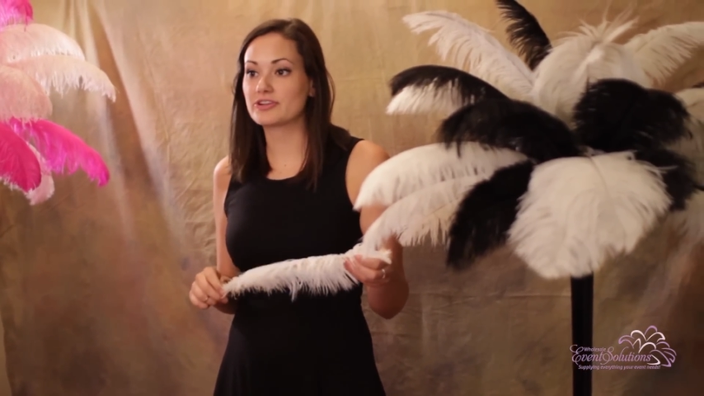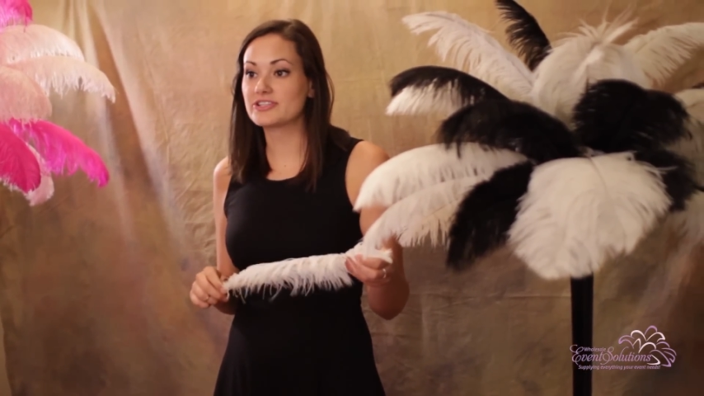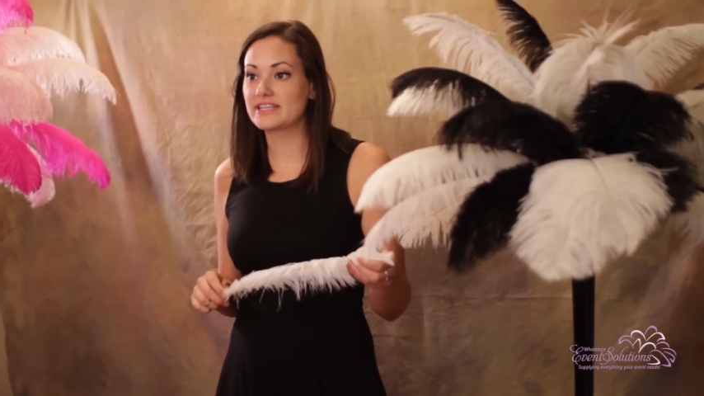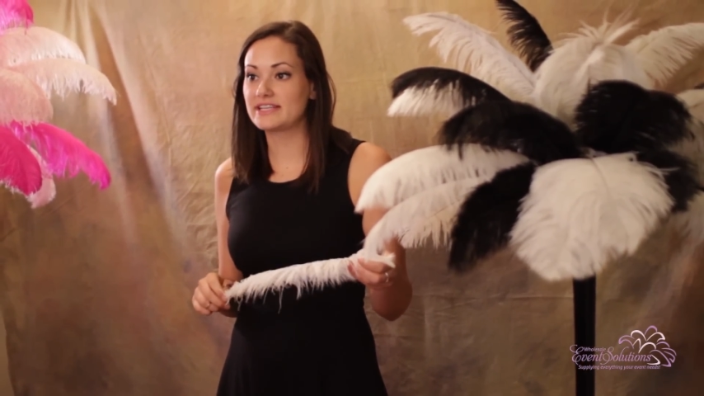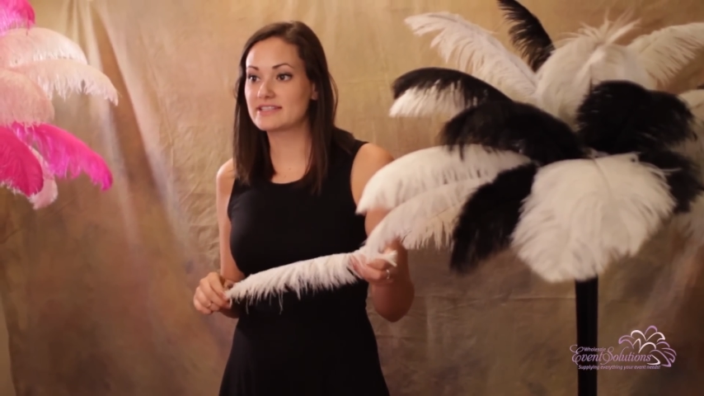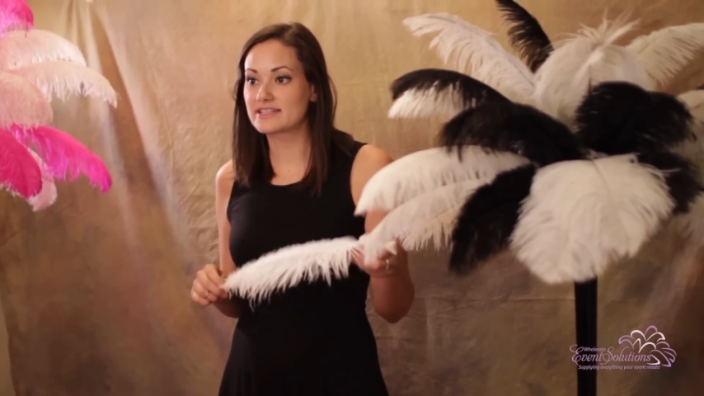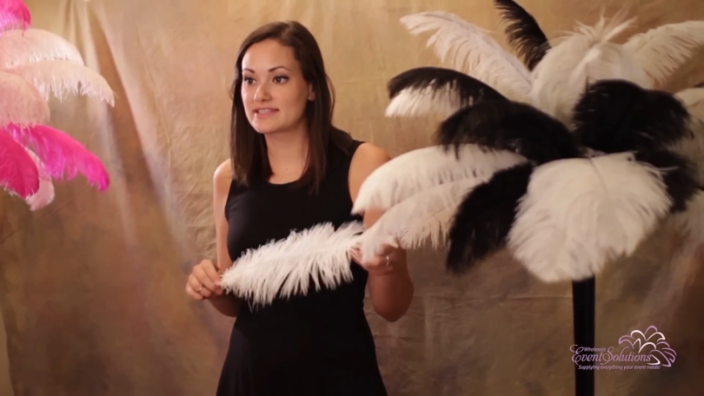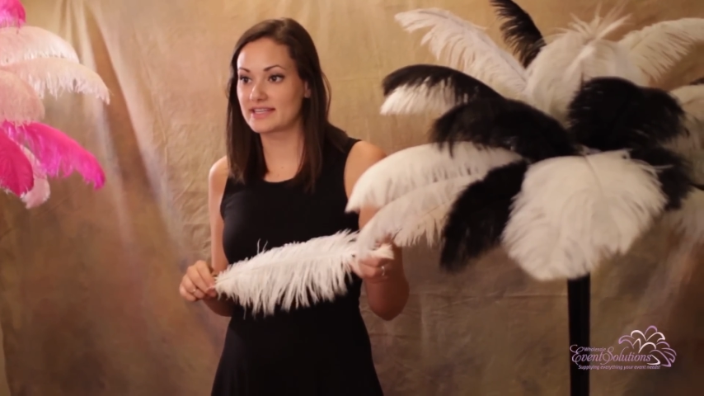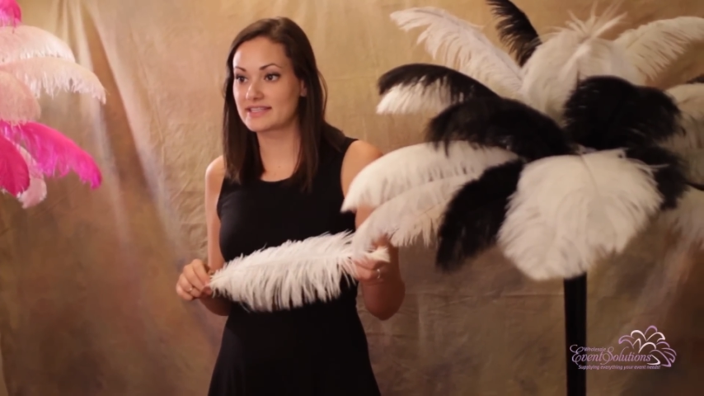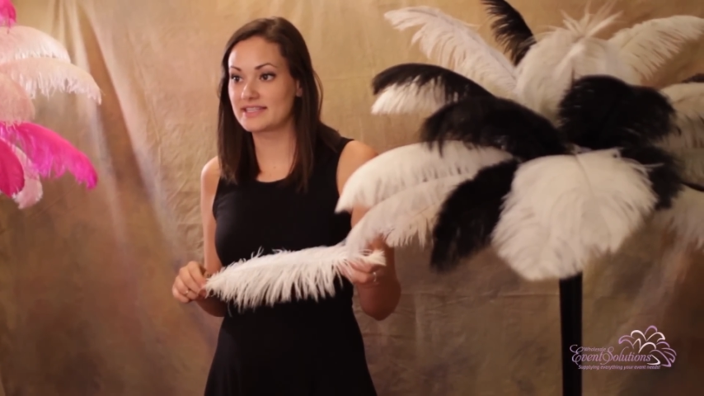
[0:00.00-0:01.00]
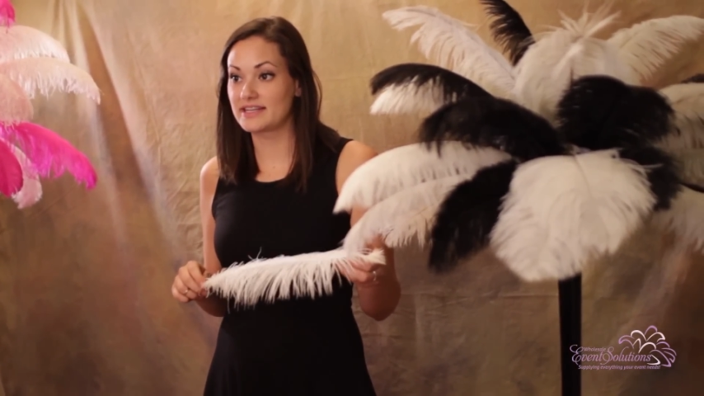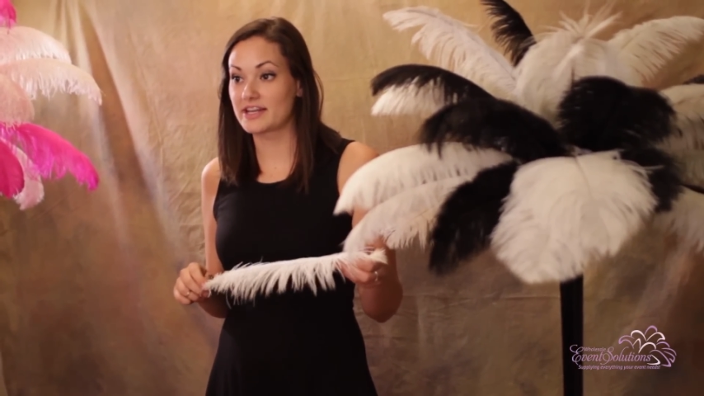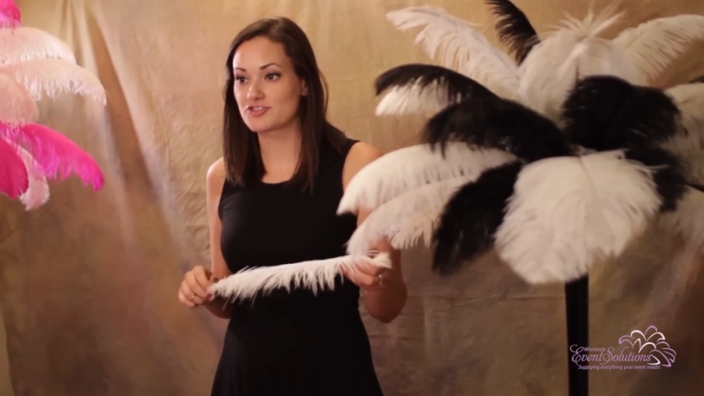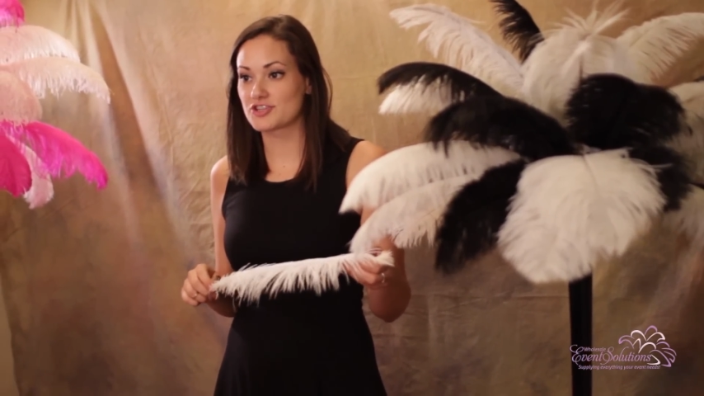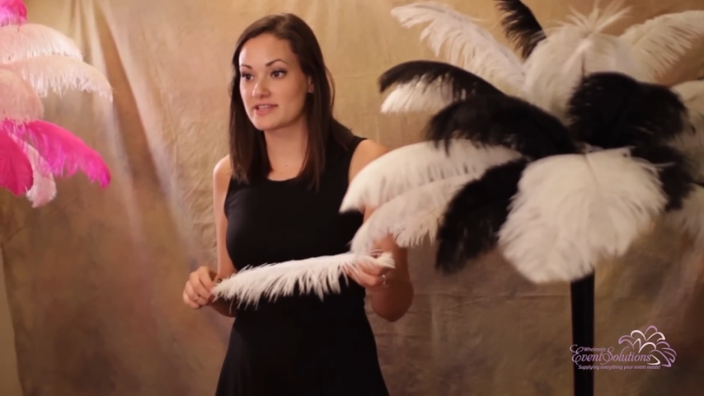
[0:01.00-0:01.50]
13 to 16
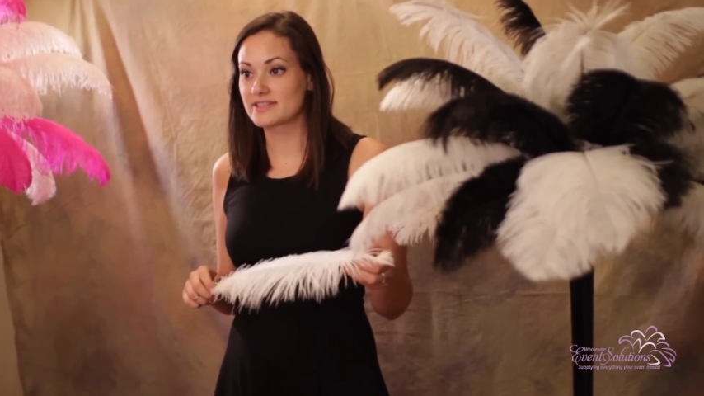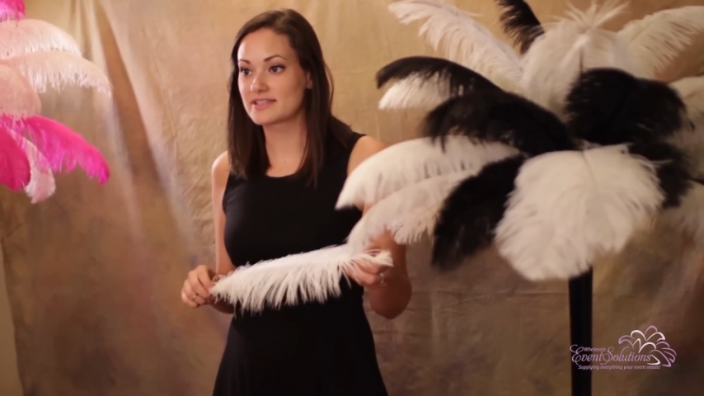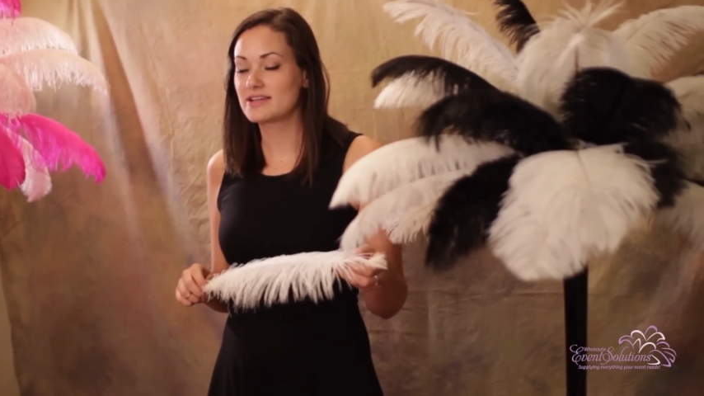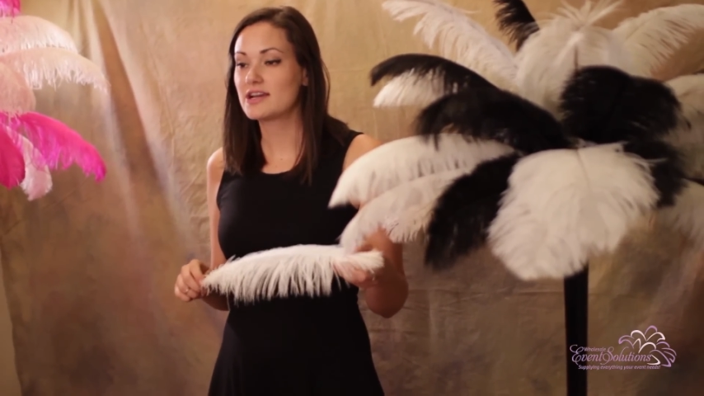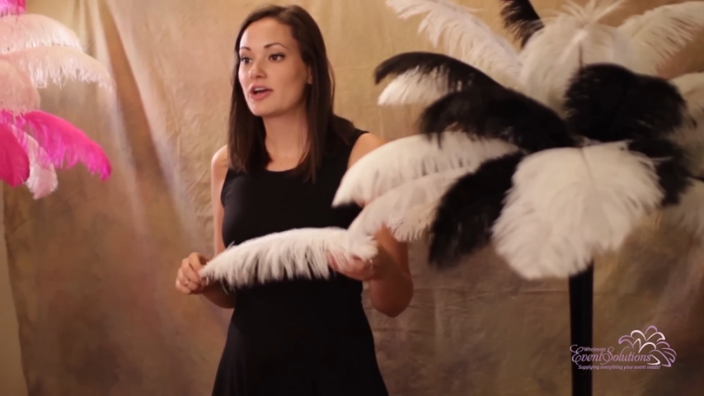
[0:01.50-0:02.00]
inches.